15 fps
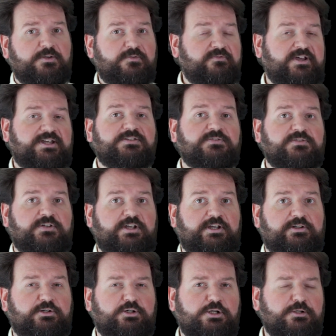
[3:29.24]
that
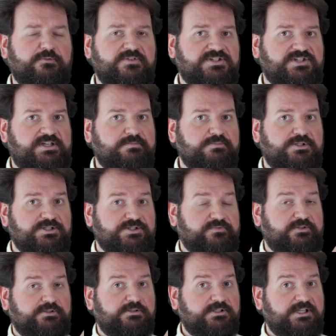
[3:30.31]
all the symbols of
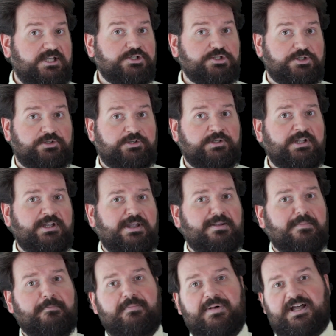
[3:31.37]
the location
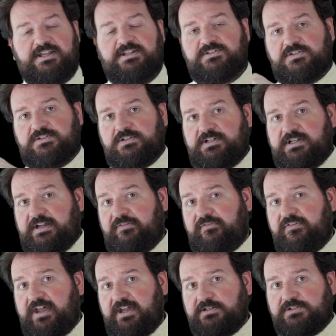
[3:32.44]
might
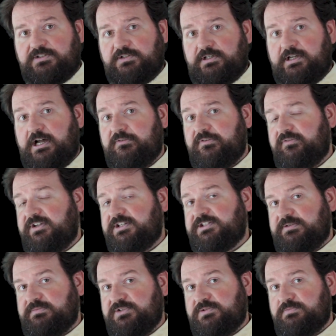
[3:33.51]
affect how the
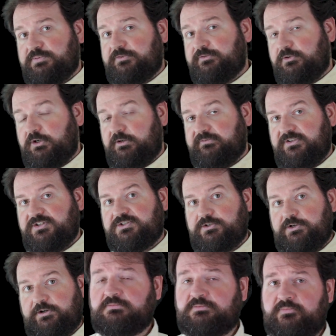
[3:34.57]
victims perform this
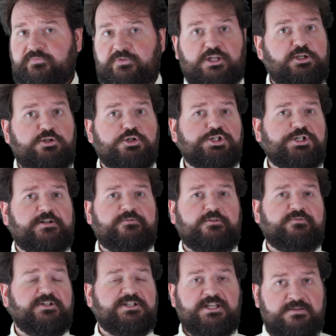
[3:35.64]
turn. You
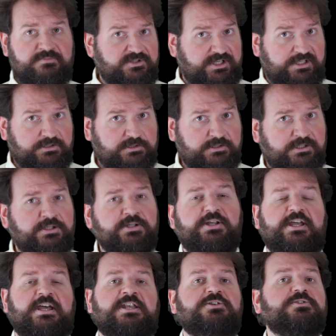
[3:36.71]
shuffle the game deck
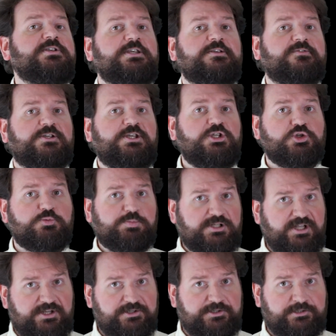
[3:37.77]
and you give each
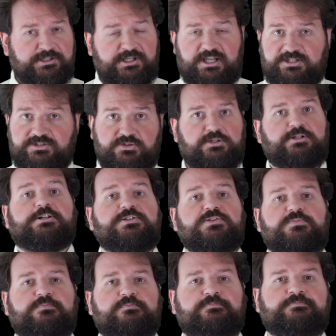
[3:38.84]
player 8
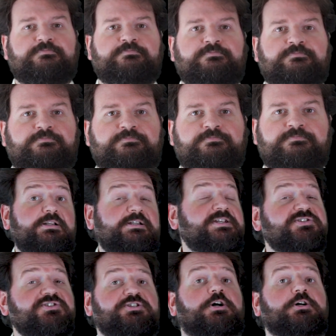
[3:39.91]
cards.
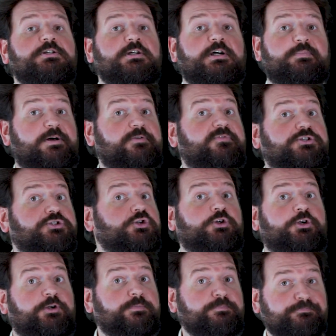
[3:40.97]
Let's talk about the
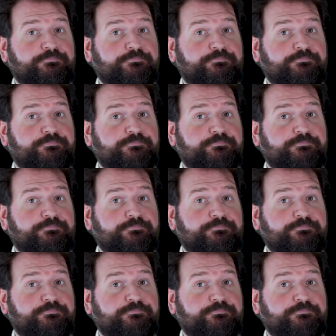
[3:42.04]
turn.